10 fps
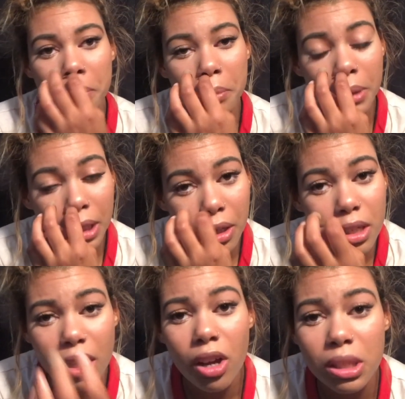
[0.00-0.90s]
But
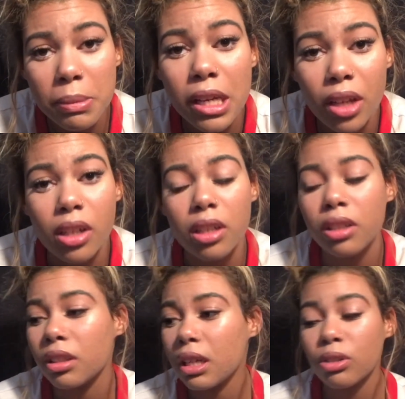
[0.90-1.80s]
he calls me Nana.
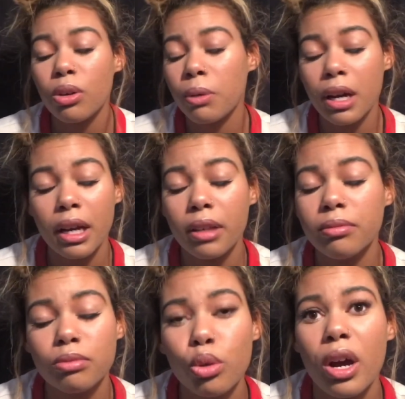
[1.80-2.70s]
I don't know why.
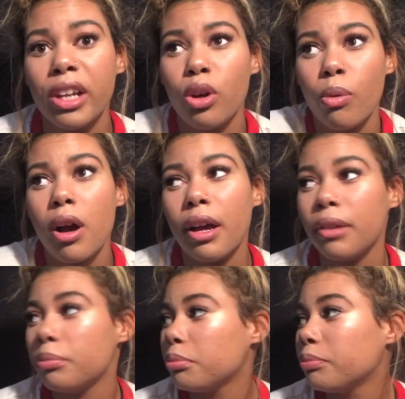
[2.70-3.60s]
Well, I know why.